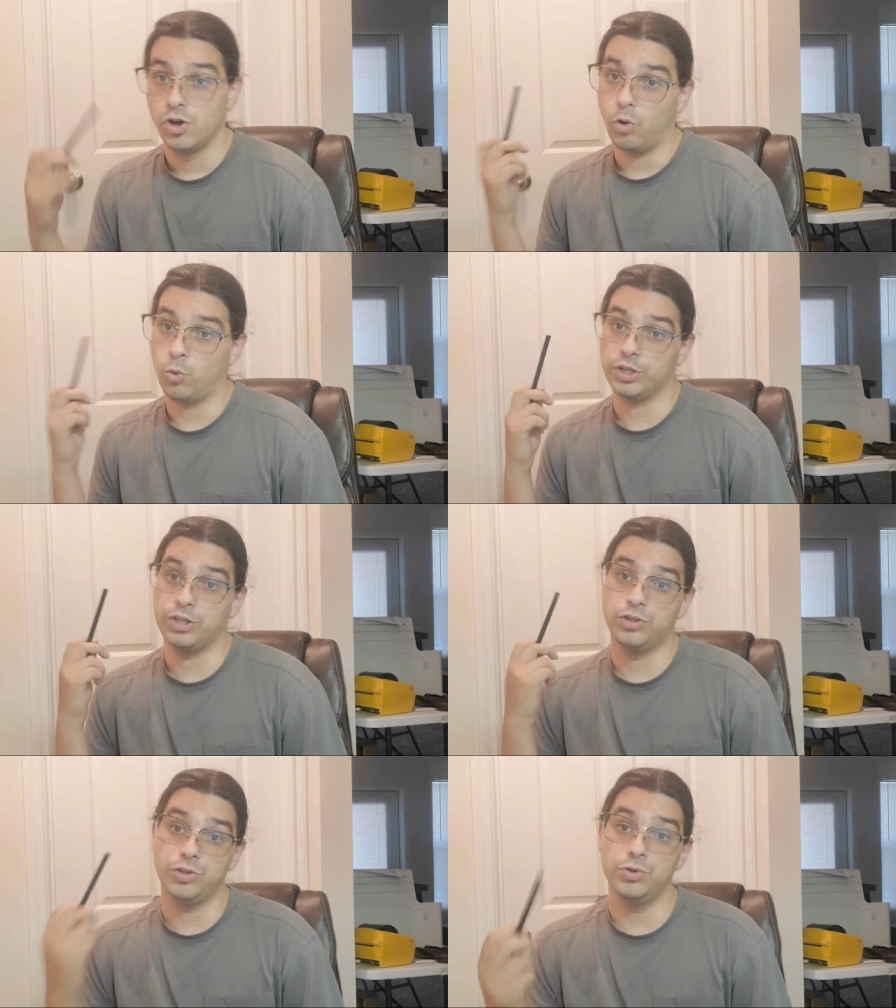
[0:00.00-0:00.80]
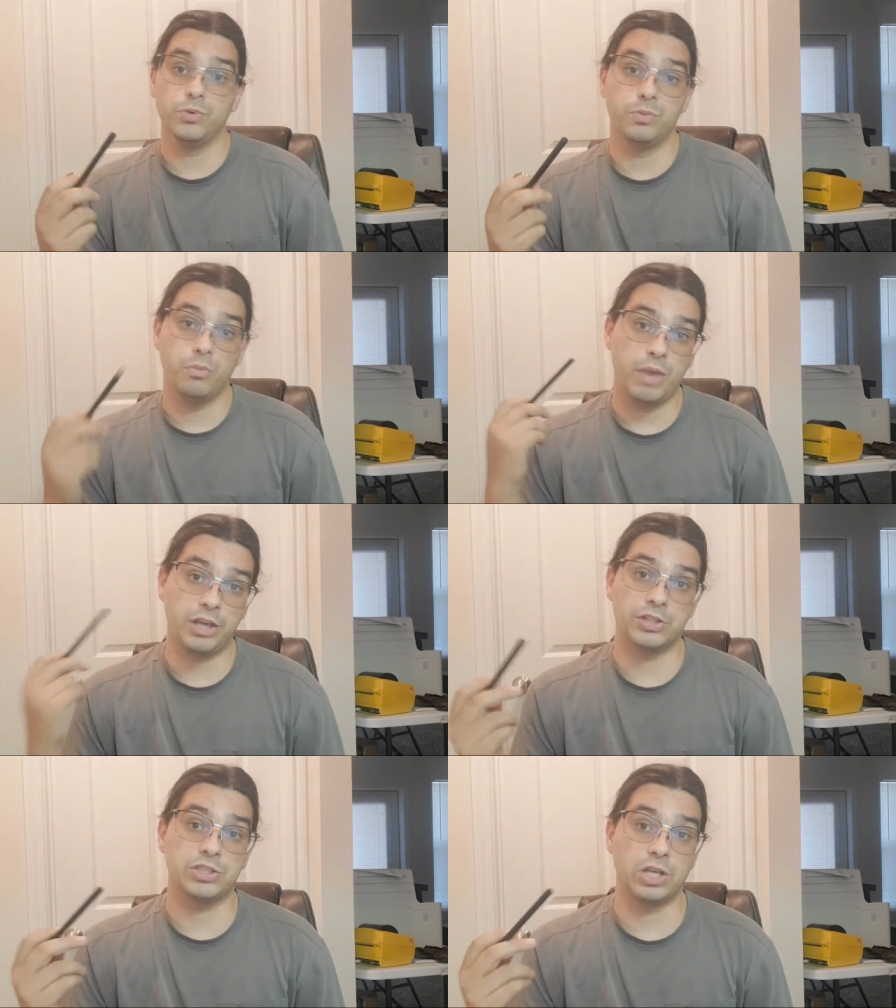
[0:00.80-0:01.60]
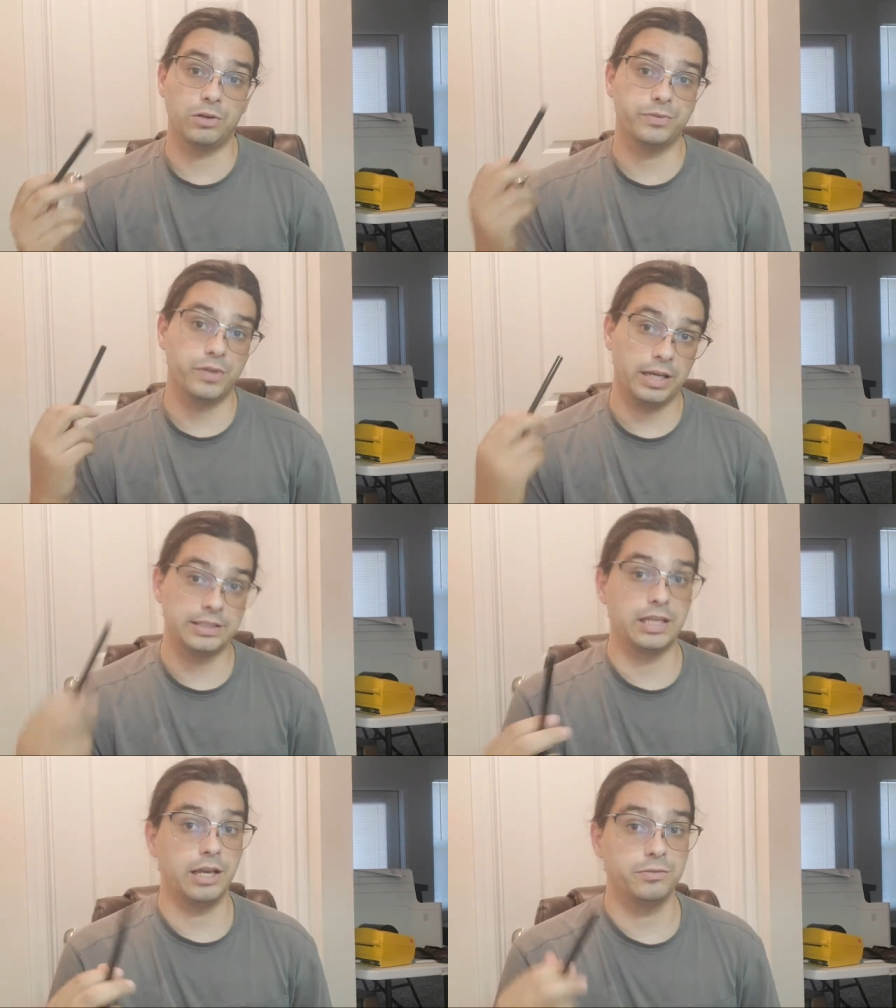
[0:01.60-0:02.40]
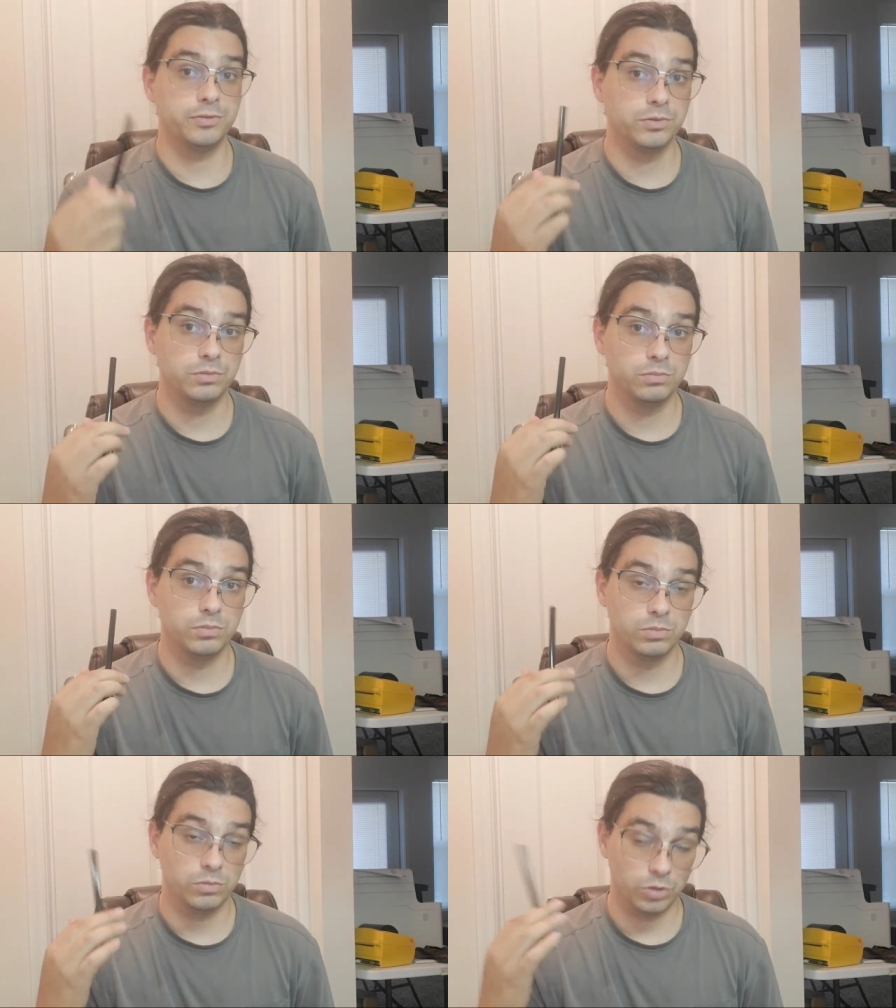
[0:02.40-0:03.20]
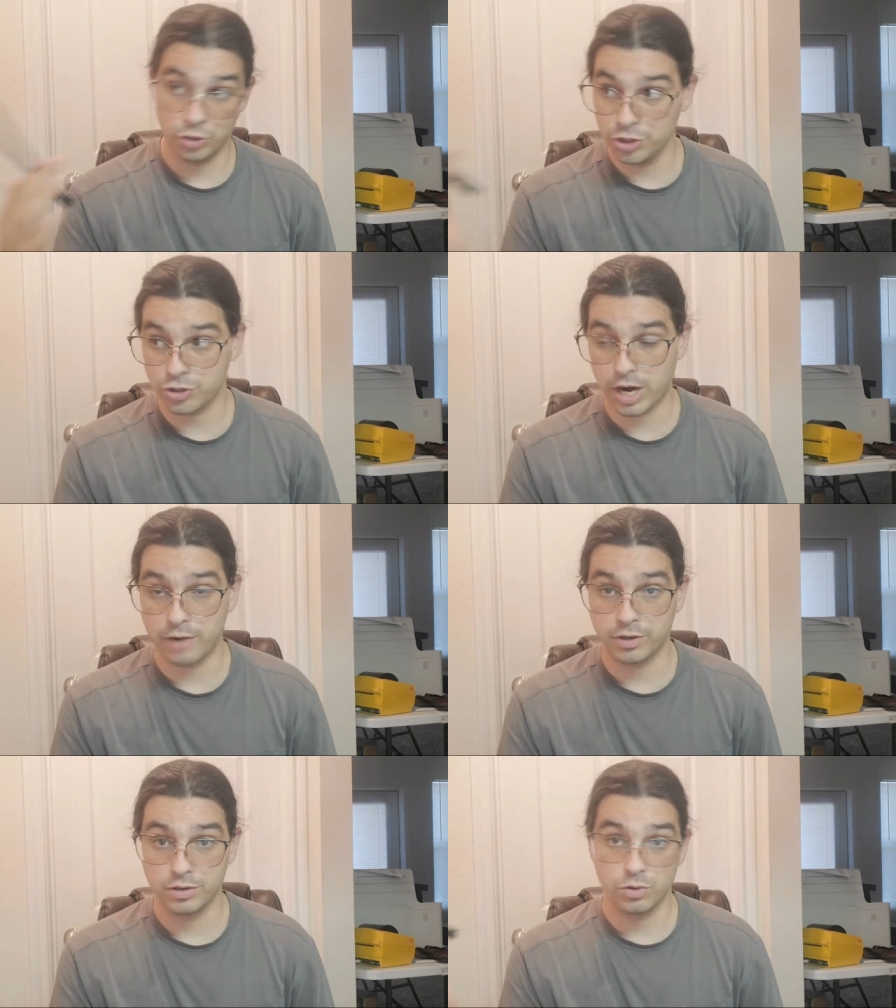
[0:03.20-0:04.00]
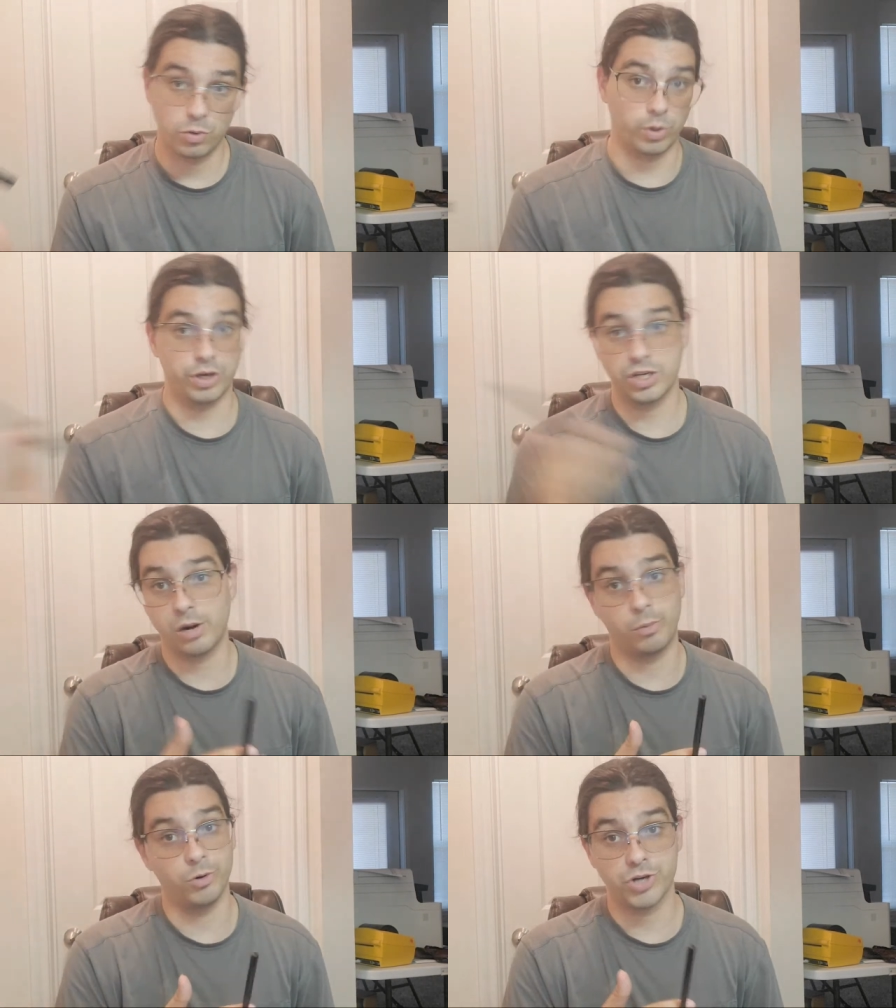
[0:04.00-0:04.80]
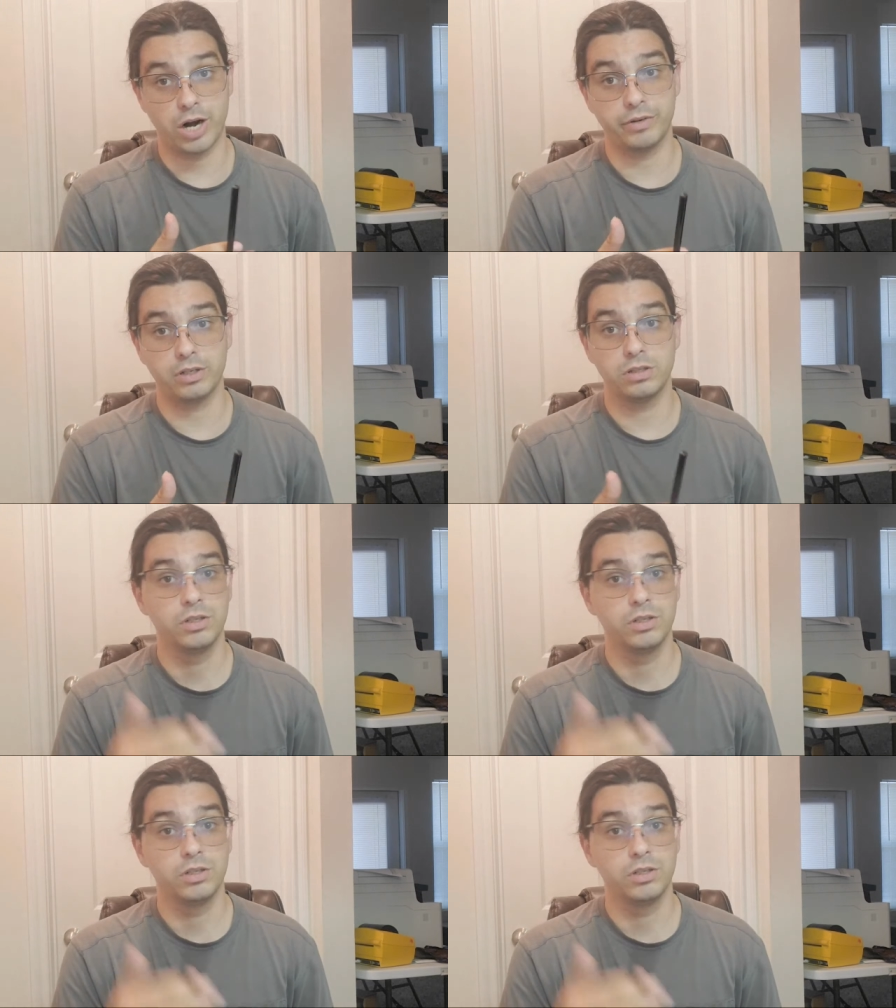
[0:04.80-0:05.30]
Only you make yourself a safe, good driver or a terrible driver.